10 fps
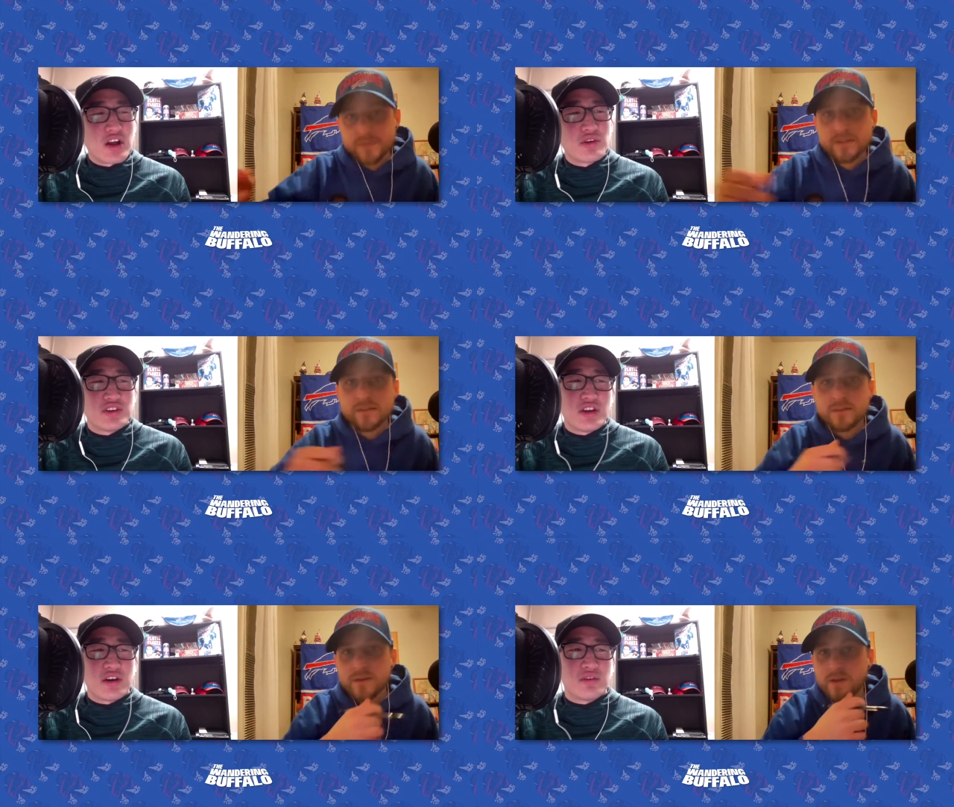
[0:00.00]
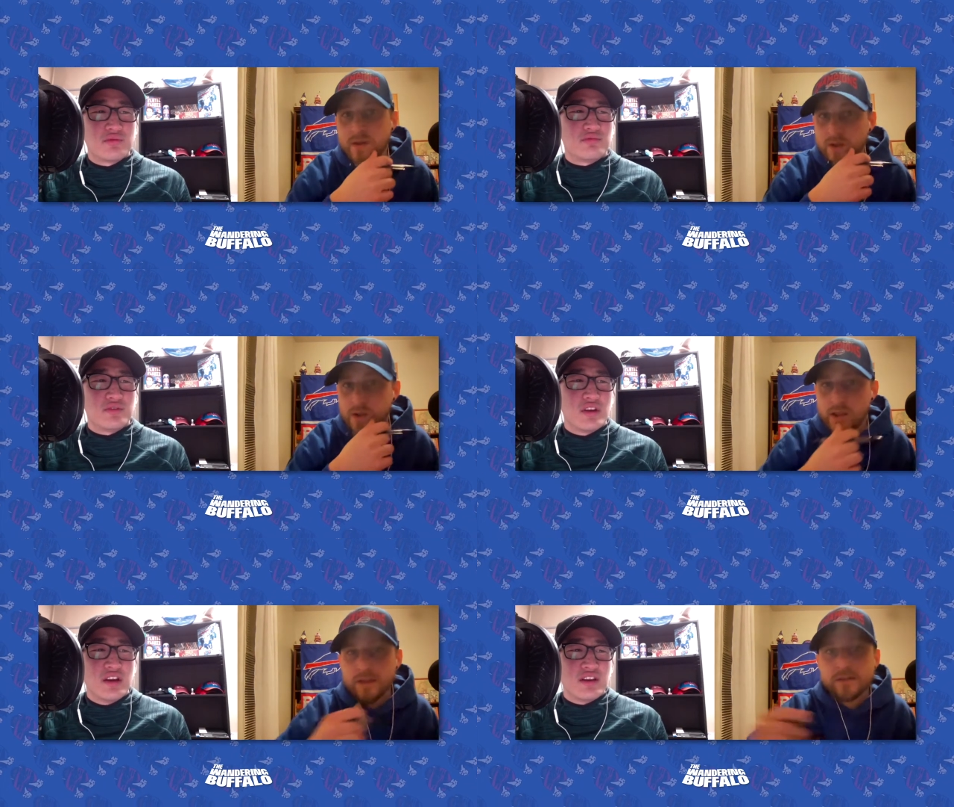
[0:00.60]
Speaker 1: you know,
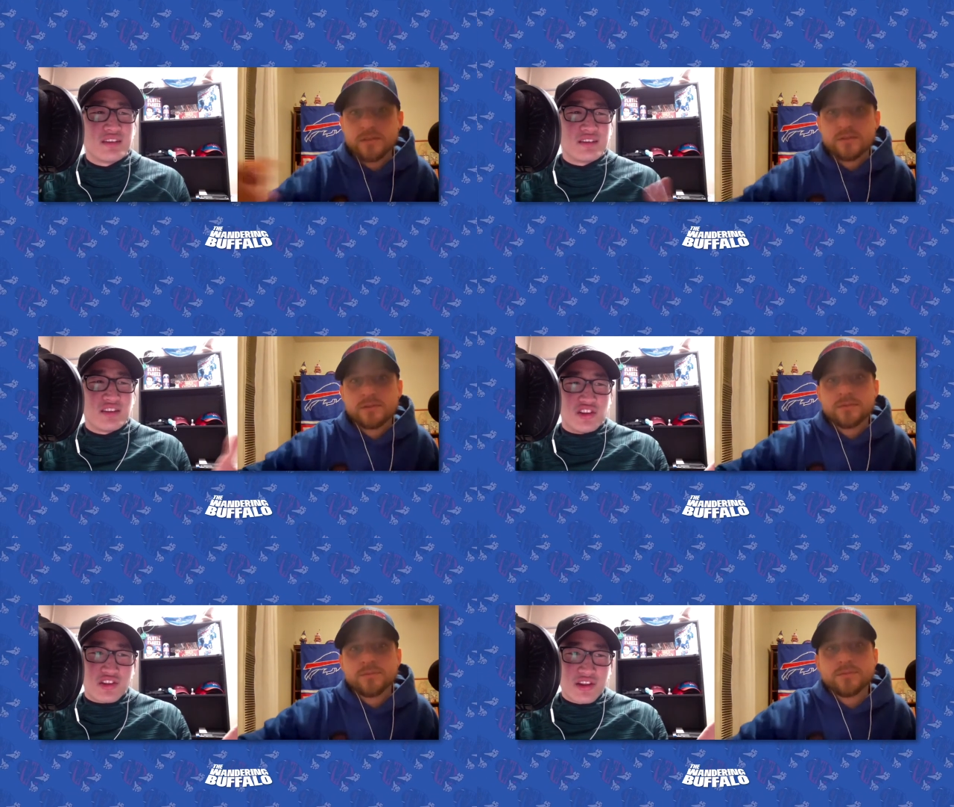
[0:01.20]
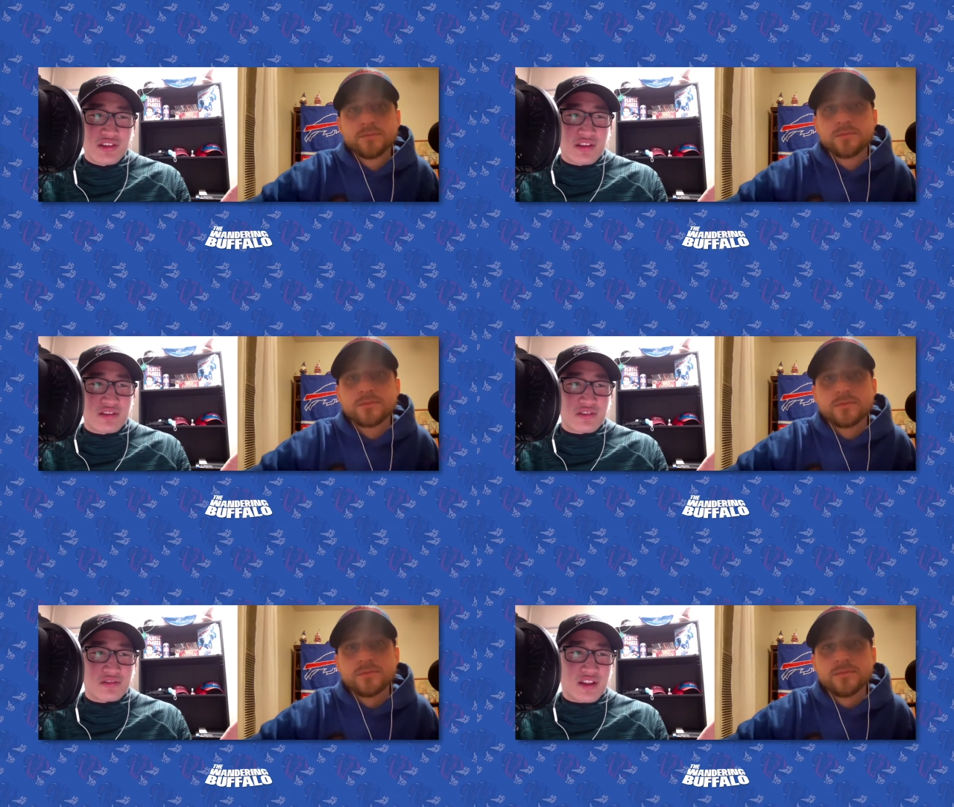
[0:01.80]
you think that
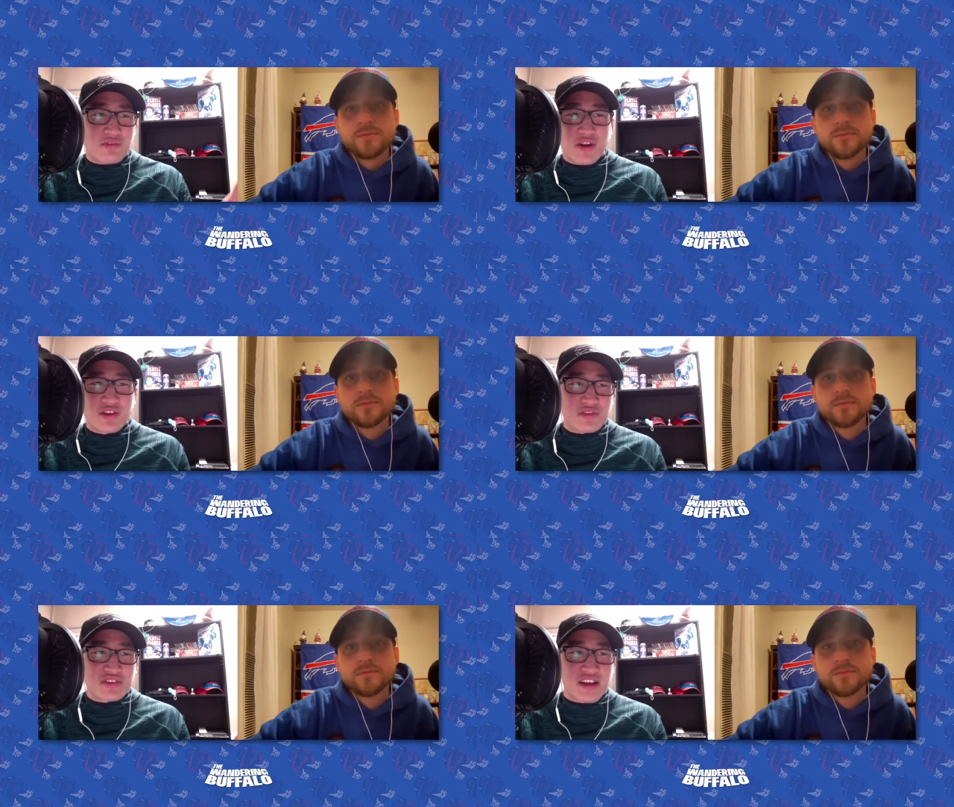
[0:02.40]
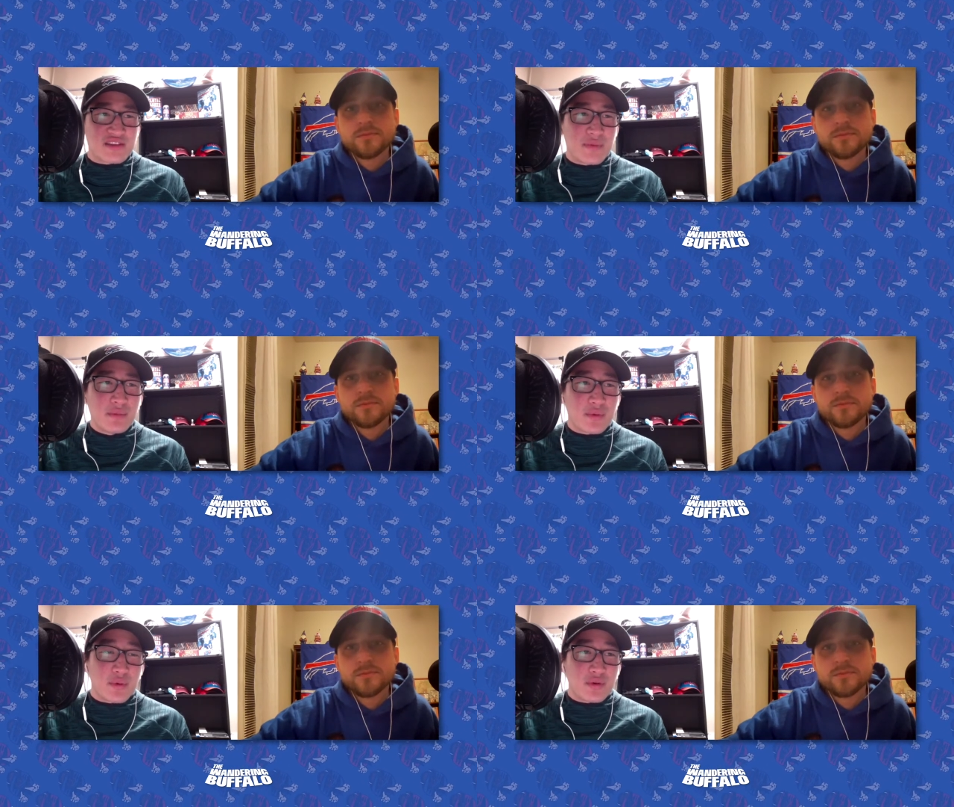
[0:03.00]
they're like regular-sized
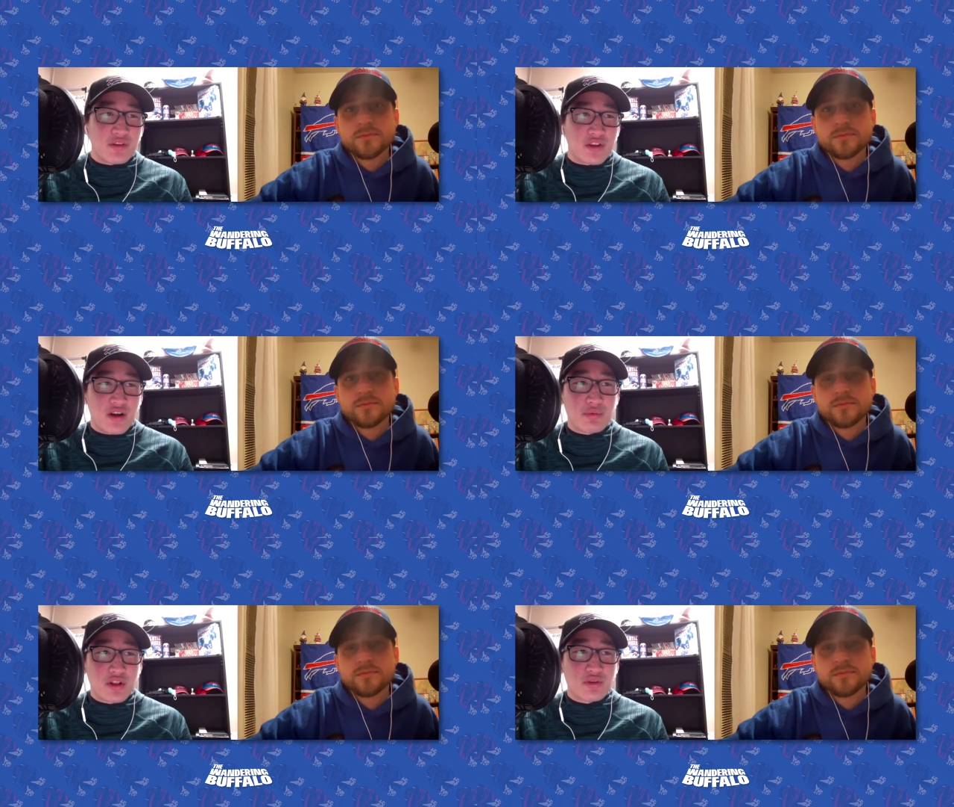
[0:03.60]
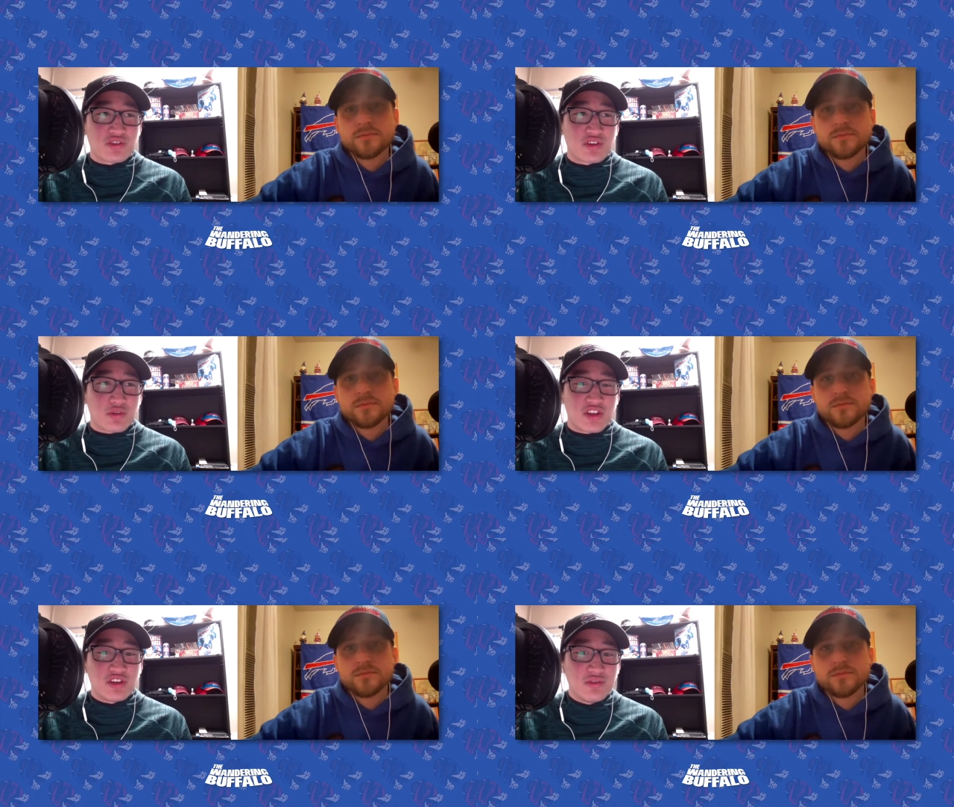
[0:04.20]
people, but when up close, they're
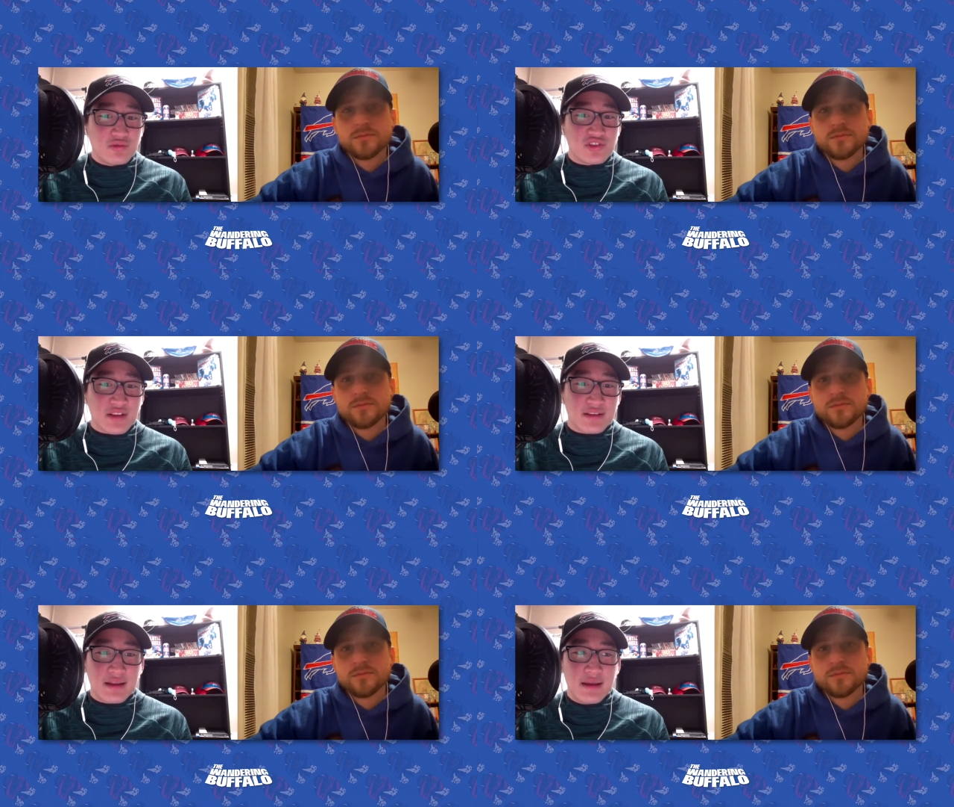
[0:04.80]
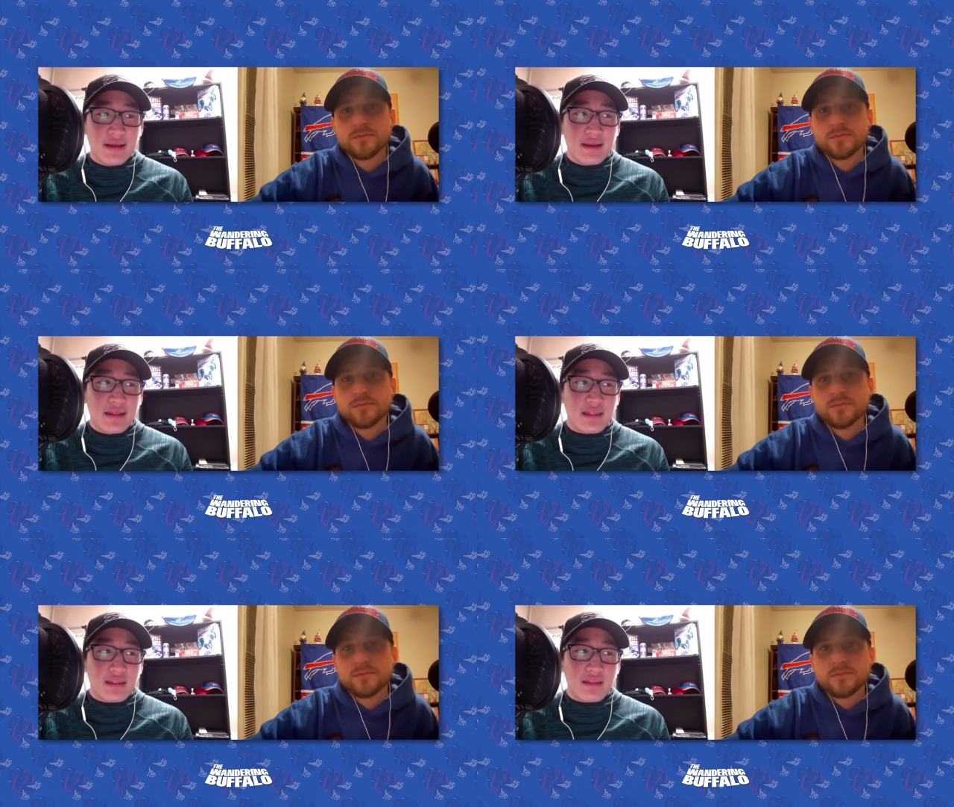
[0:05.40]
huge. And
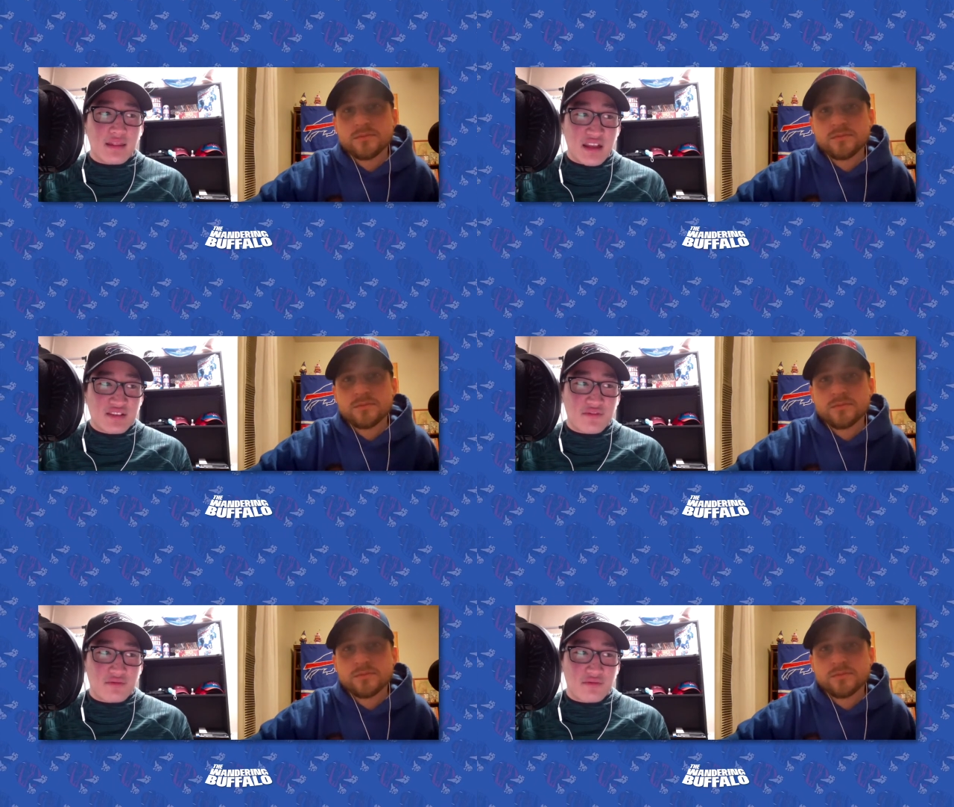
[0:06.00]
that's,